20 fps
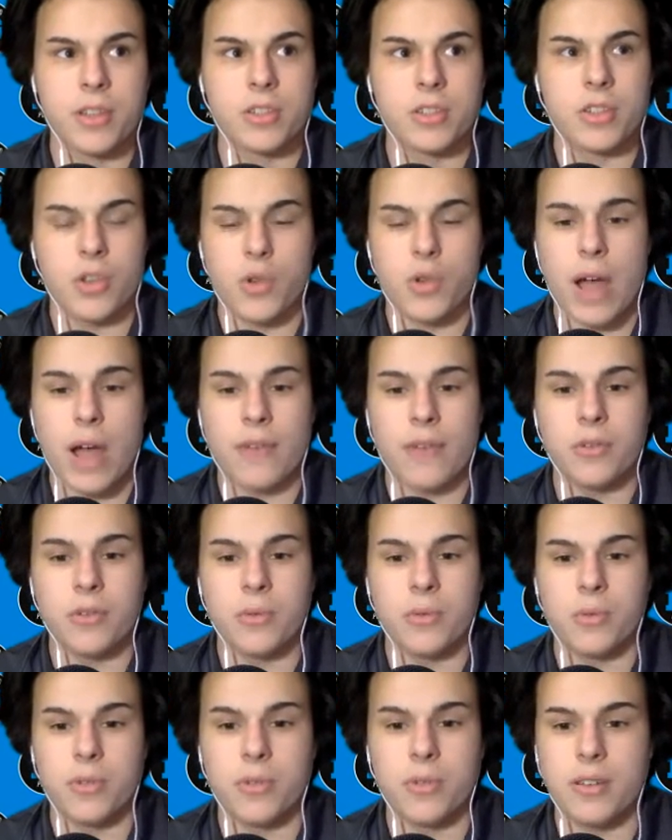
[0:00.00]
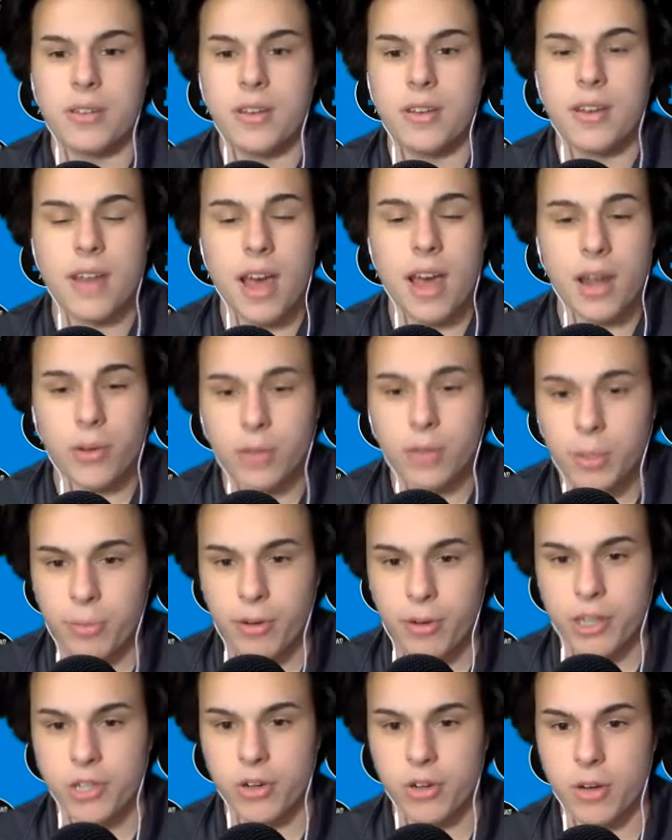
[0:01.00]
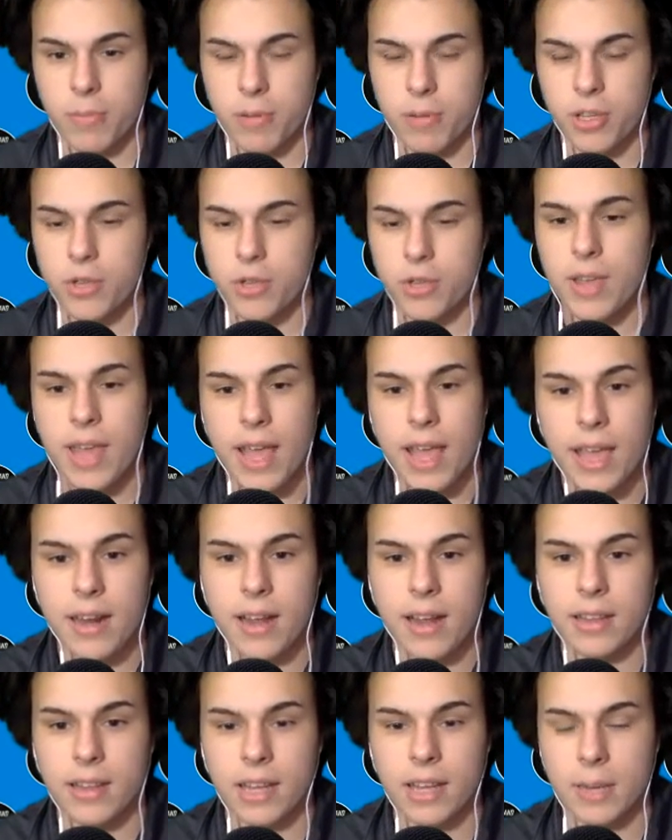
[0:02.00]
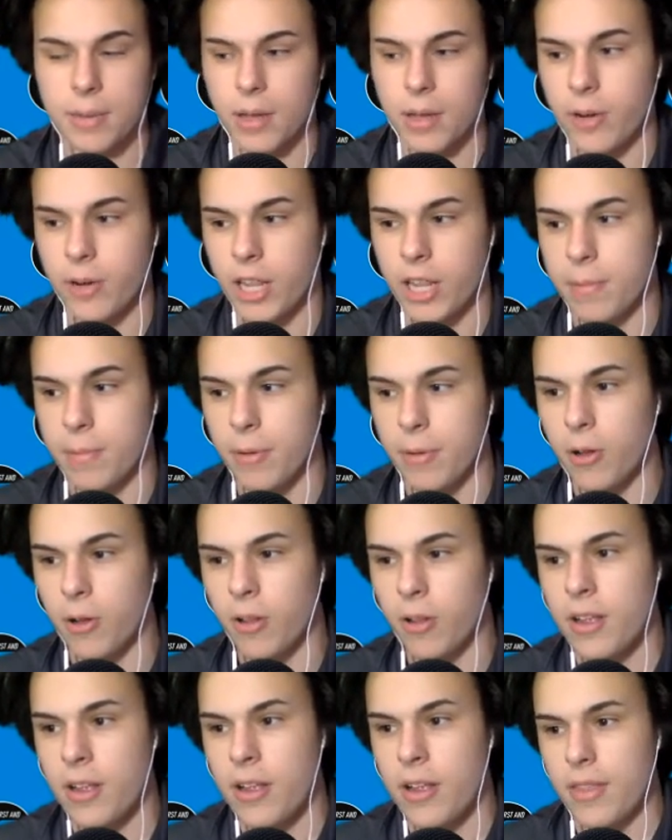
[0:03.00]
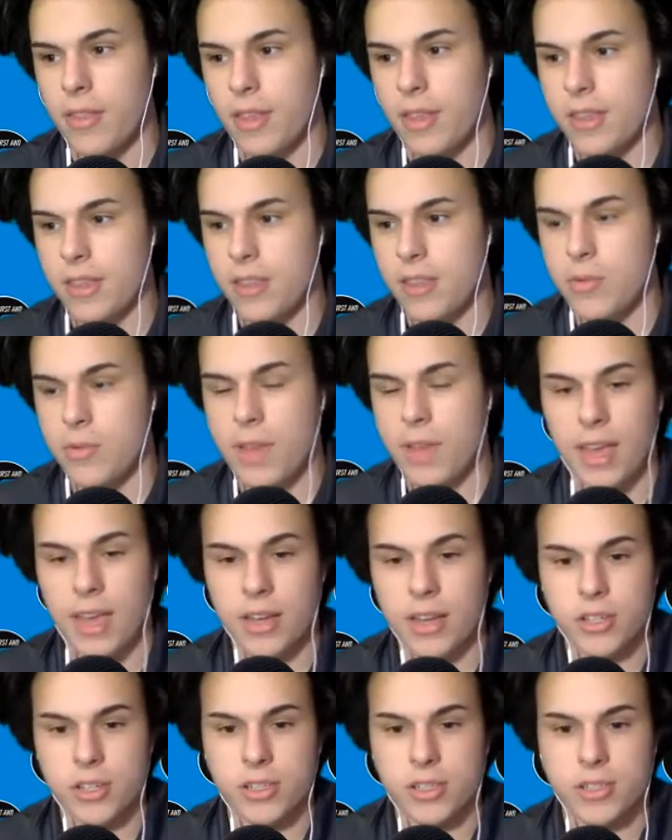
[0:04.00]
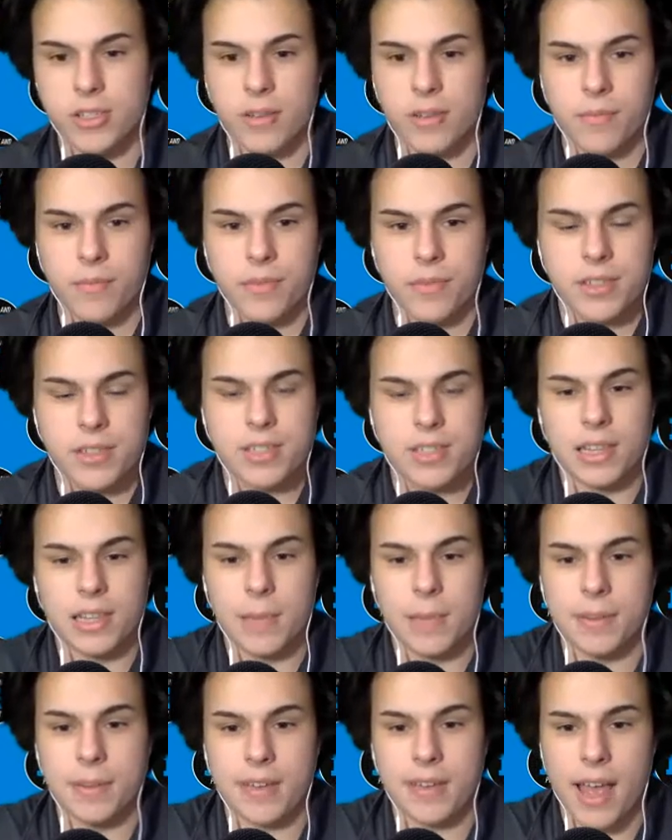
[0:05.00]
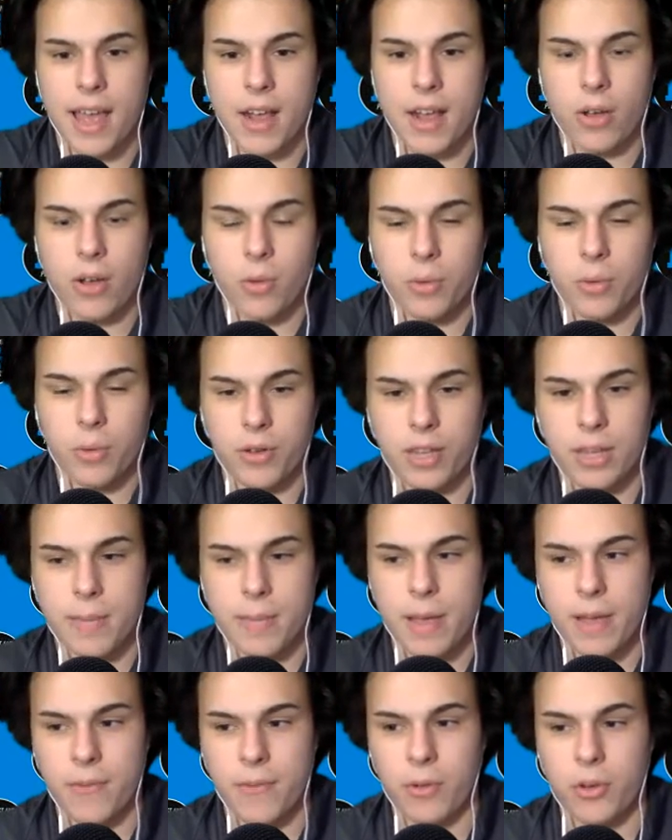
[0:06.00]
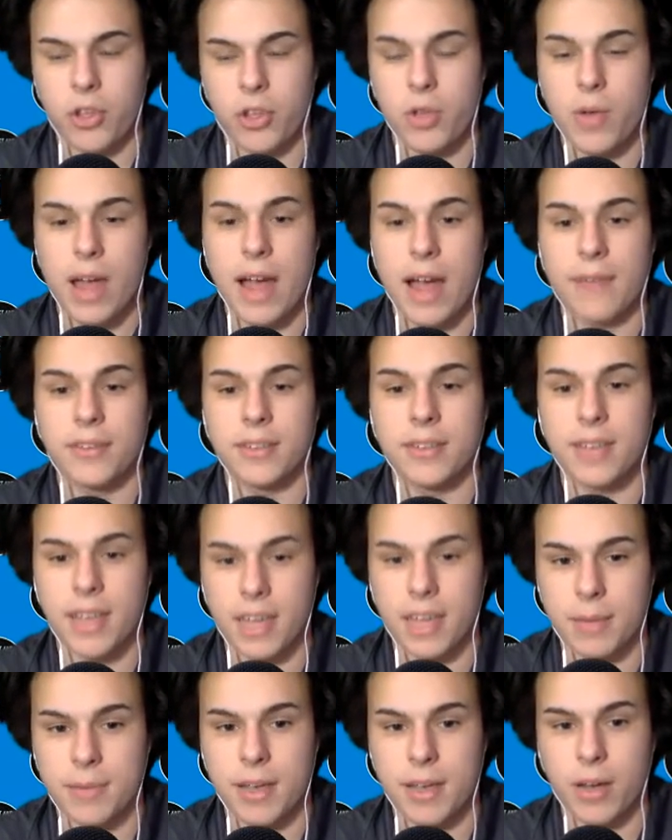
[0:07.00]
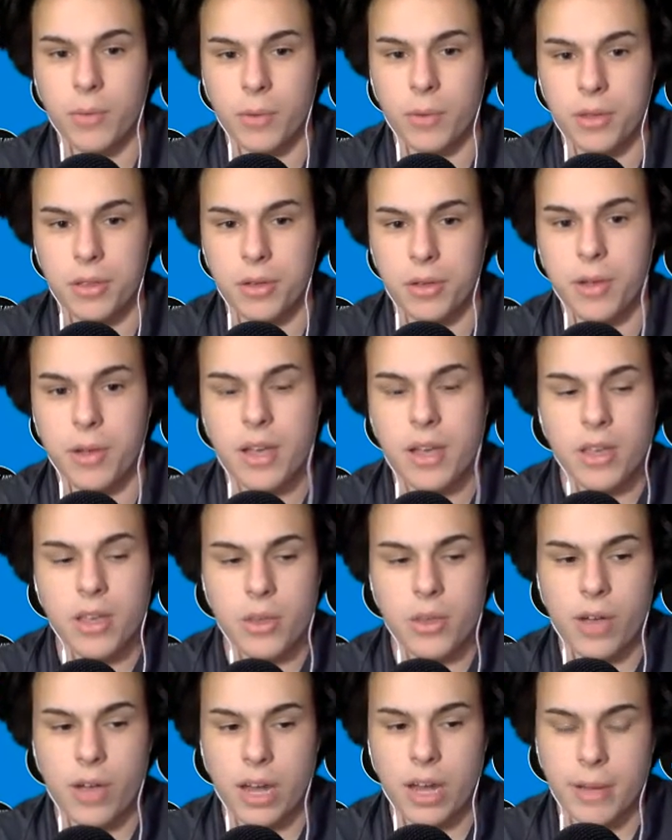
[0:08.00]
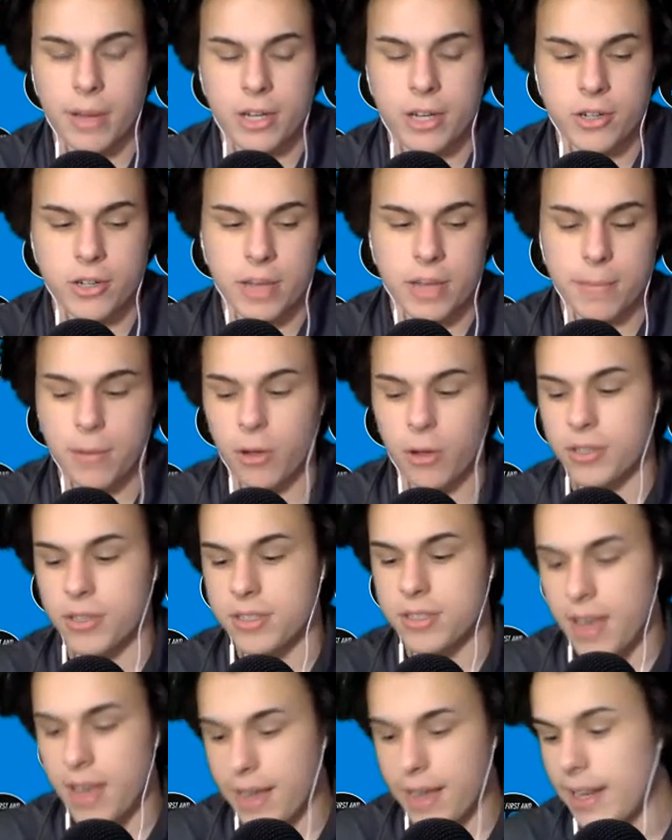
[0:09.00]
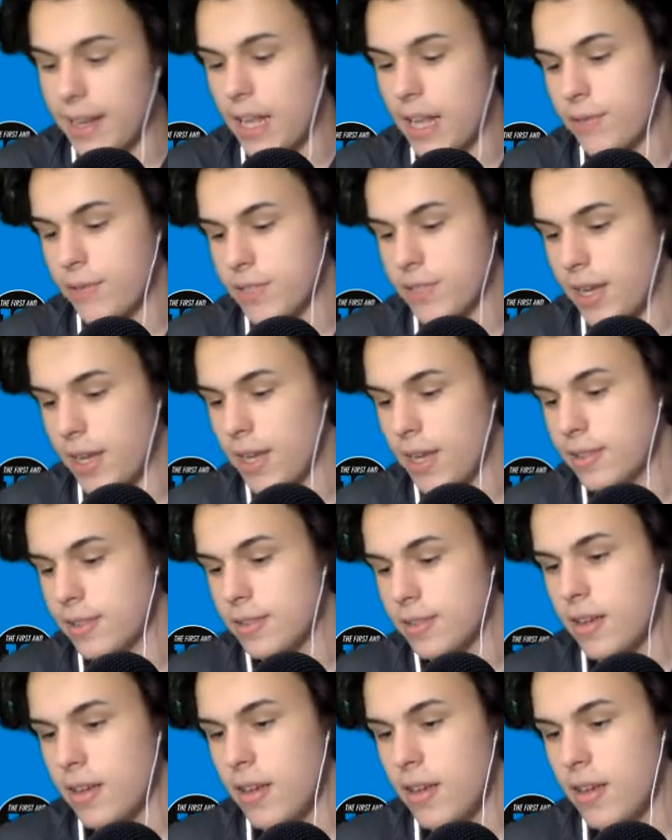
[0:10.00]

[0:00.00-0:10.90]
So you have to not only pressure him, but you cannot let him get rid of that ball. You can't just slip a tackle when you get in the backfield. You have to take him down with you. You got to make sure that ball does not get out of his hands.